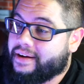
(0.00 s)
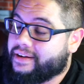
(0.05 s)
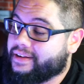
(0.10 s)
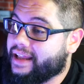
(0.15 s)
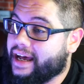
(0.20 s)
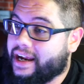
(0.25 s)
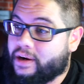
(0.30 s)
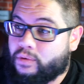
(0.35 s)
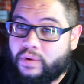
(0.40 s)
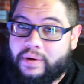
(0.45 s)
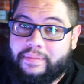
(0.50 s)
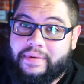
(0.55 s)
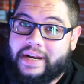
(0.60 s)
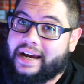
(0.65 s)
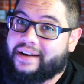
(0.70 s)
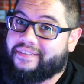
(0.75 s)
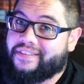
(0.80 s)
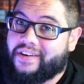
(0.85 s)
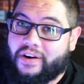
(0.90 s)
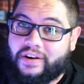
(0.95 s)
A lot of women
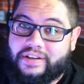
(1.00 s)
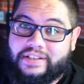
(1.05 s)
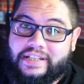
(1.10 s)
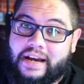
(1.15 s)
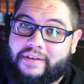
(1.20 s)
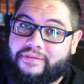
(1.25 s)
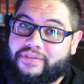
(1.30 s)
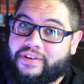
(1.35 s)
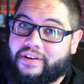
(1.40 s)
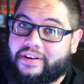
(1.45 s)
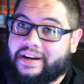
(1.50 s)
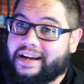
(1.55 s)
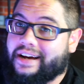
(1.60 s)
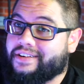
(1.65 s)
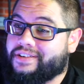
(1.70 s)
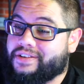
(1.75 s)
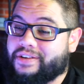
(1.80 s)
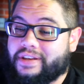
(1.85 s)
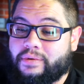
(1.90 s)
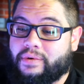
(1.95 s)
have a hard time figuring
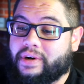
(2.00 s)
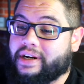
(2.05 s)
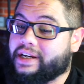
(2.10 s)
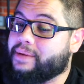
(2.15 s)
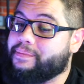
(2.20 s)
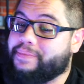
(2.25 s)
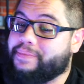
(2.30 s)
out, do they want to